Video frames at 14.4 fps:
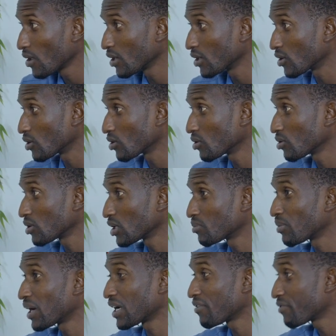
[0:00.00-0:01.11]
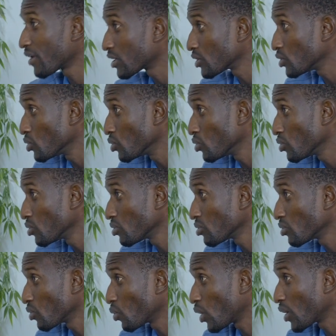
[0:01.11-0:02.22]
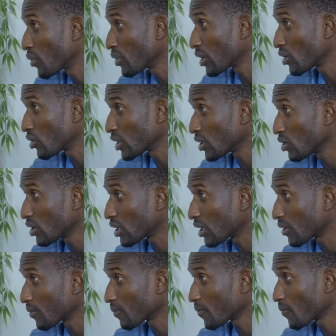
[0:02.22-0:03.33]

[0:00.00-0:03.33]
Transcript: it might affect you one way or the other,